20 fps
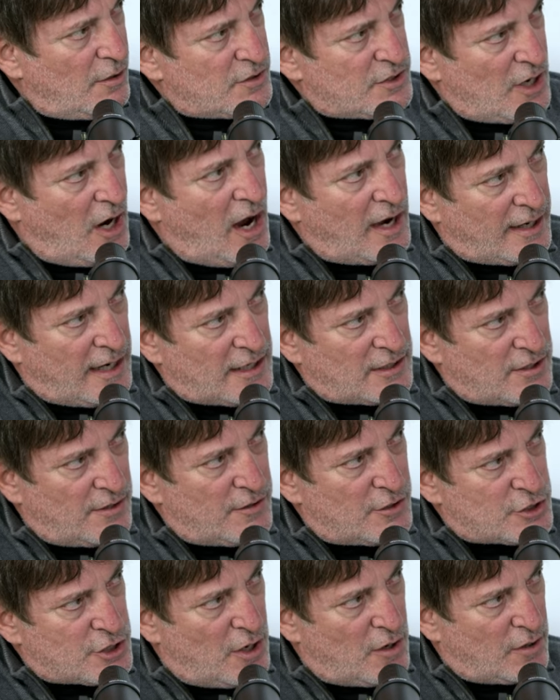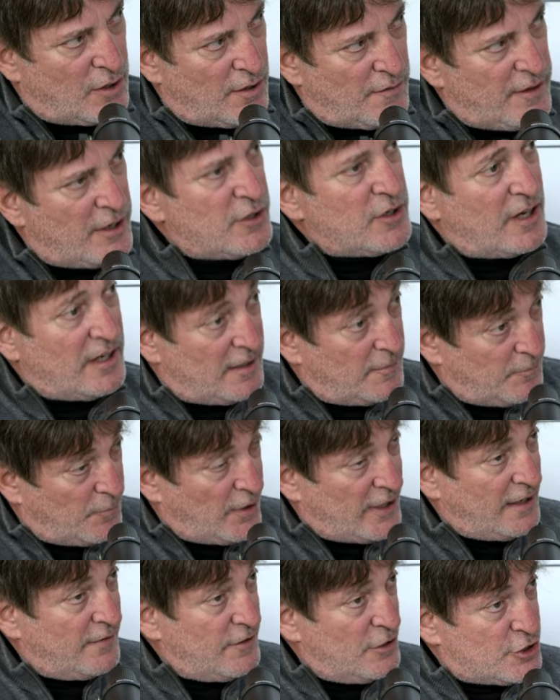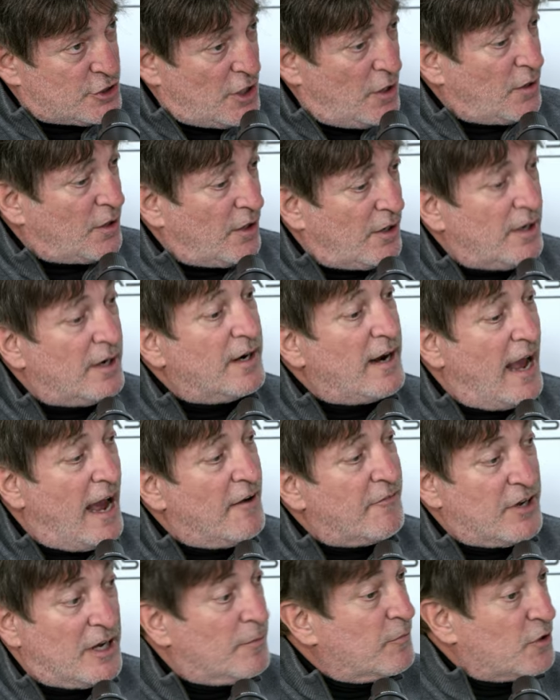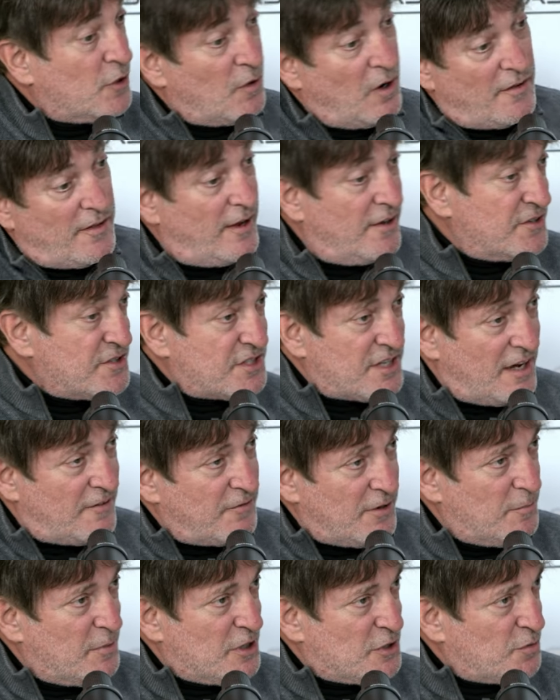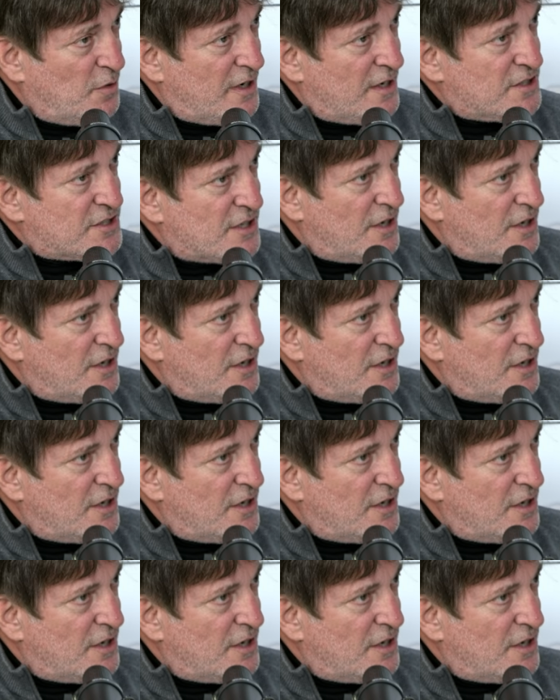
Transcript: talking to the Joker, and then you can bring in the Joker and have him do all that stuff in between.